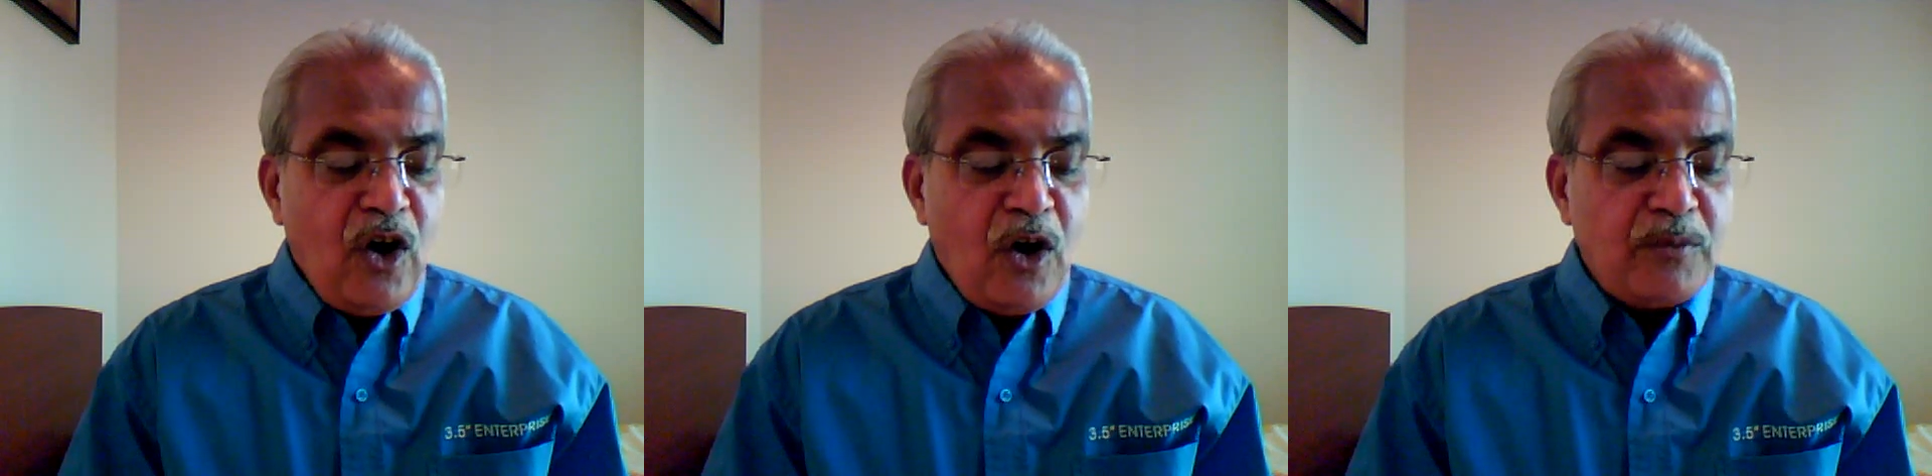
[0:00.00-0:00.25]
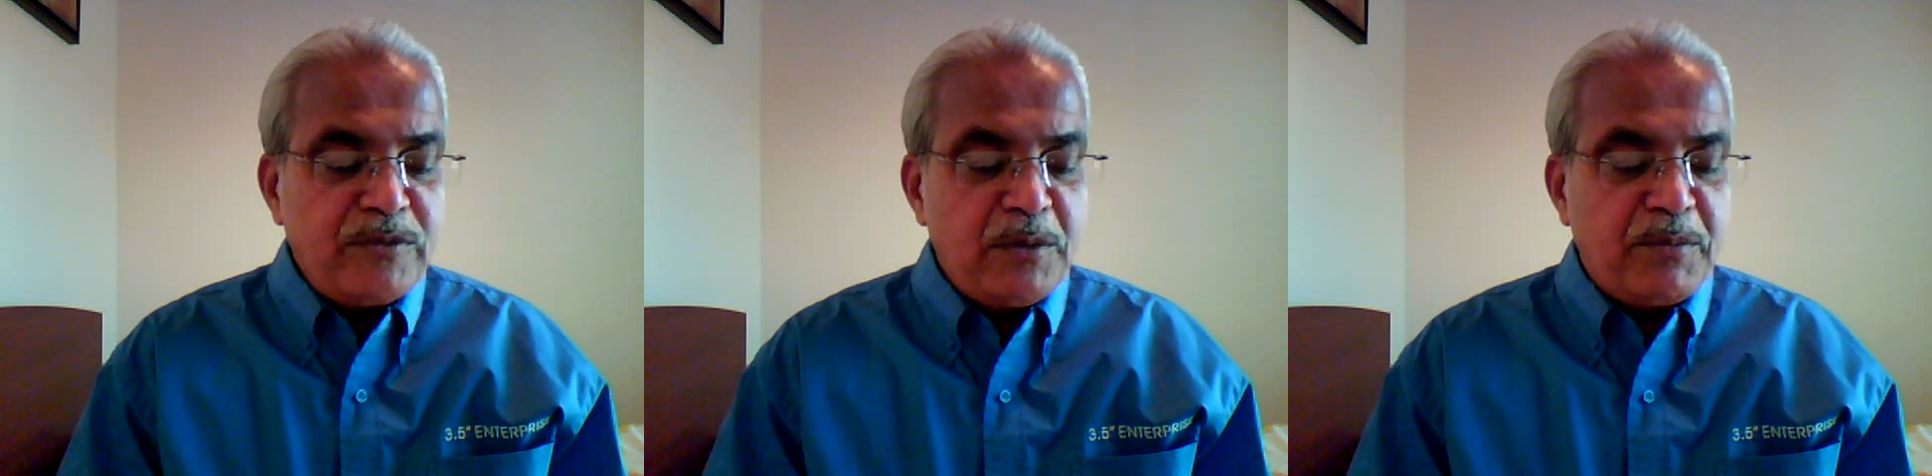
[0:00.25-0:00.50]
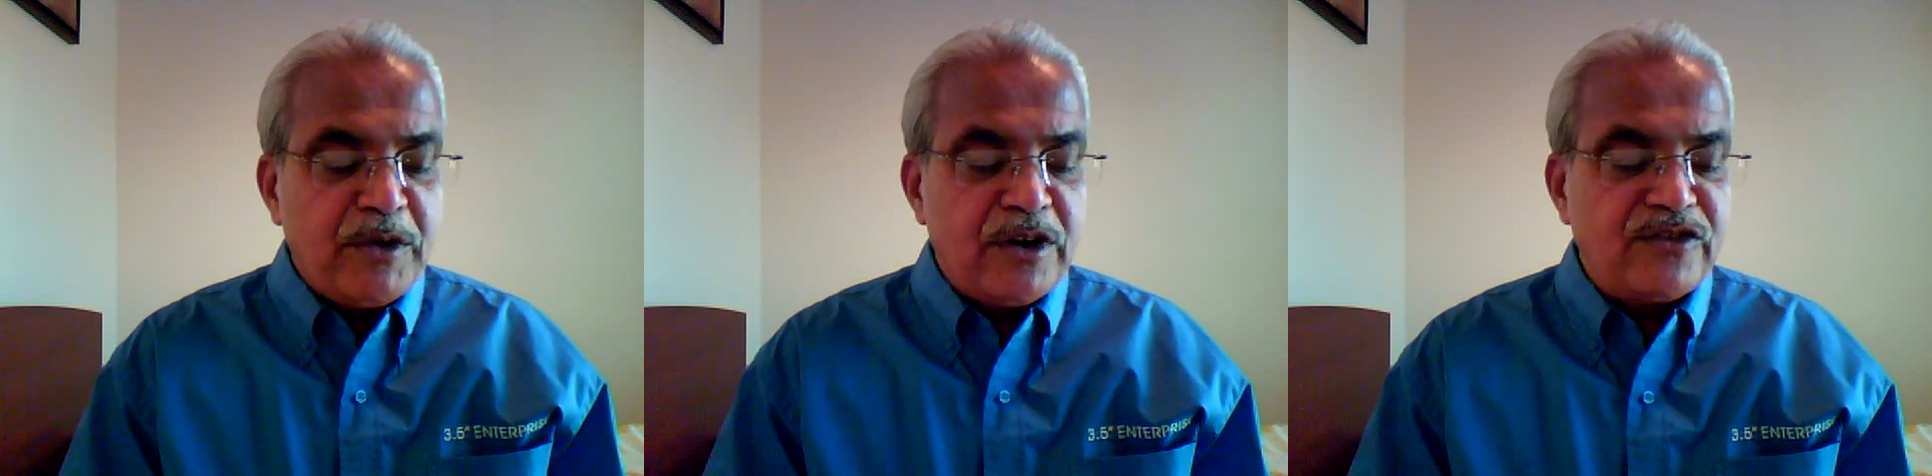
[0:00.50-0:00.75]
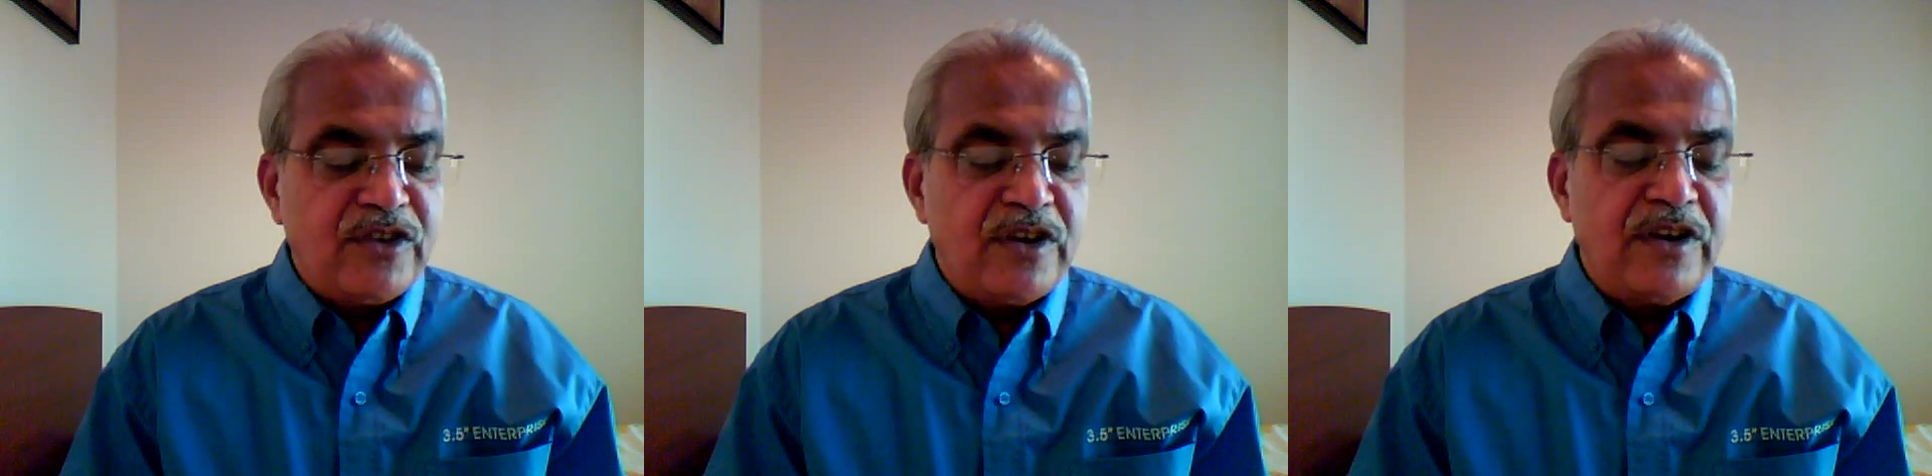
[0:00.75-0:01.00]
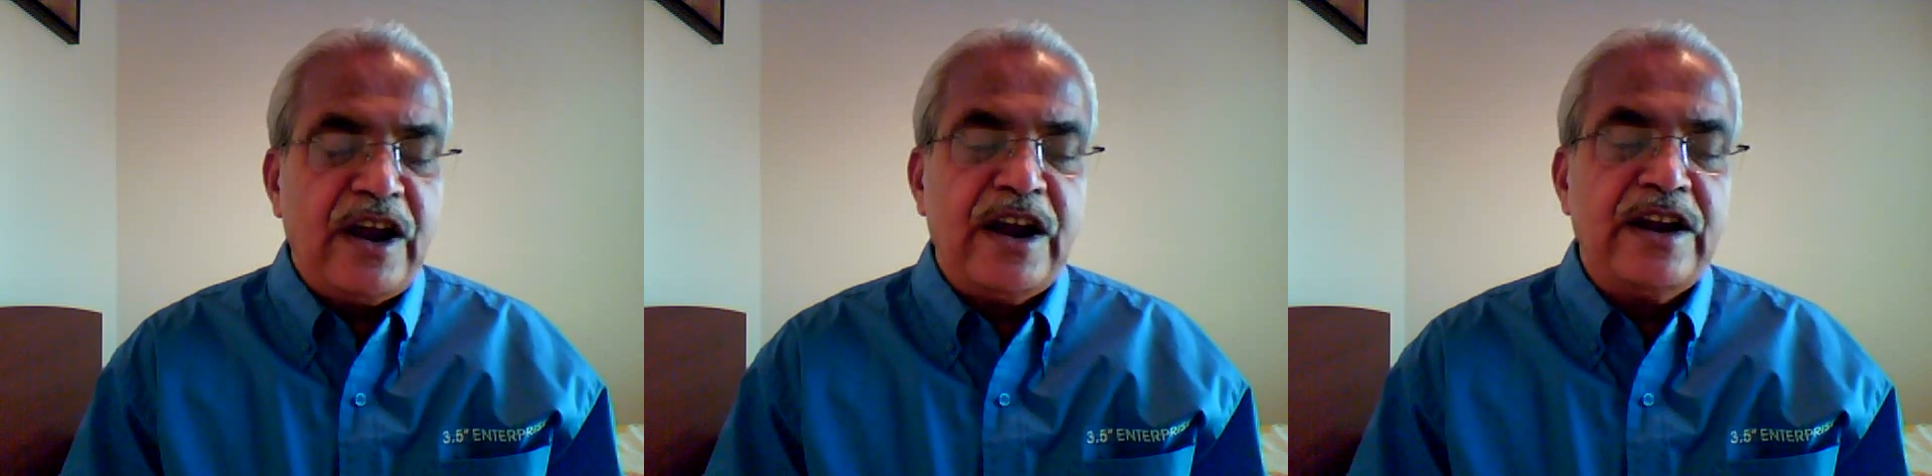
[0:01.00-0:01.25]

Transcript: of the person